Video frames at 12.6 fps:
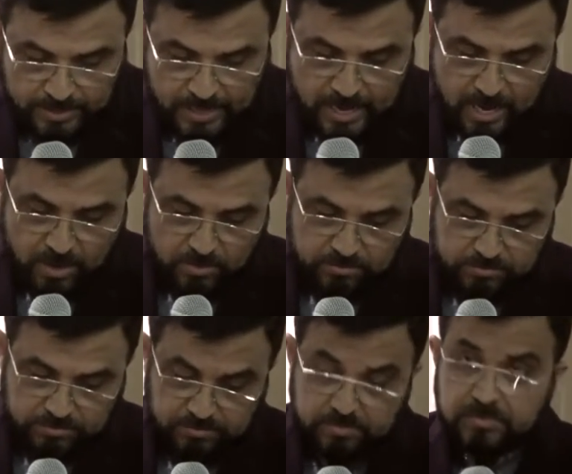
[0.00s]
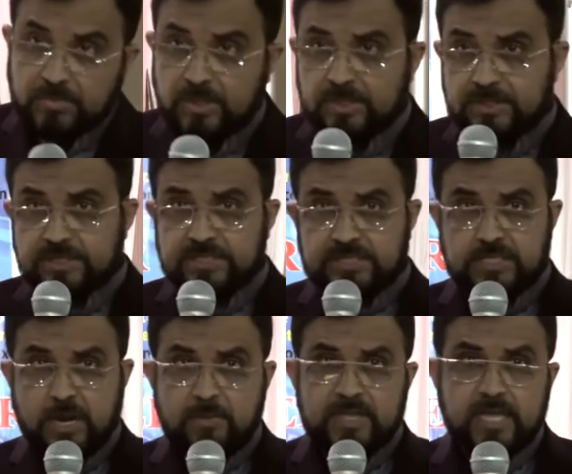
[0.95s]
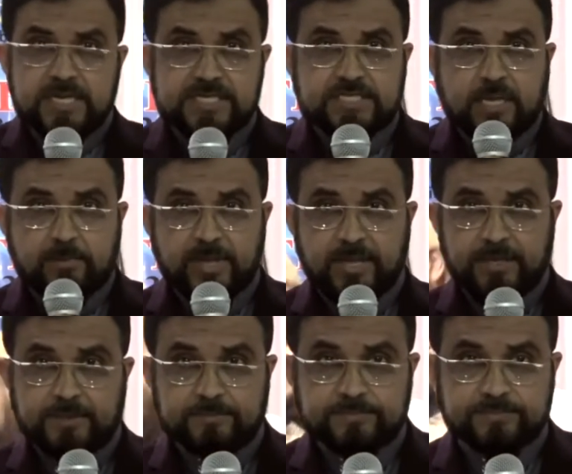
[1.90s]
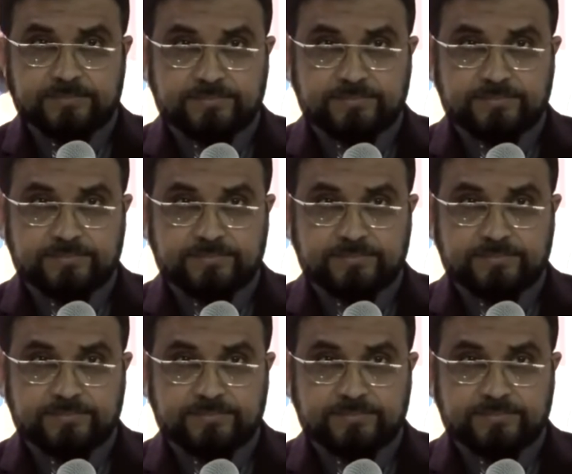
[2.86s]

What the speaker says: Now, Ramadan is coming.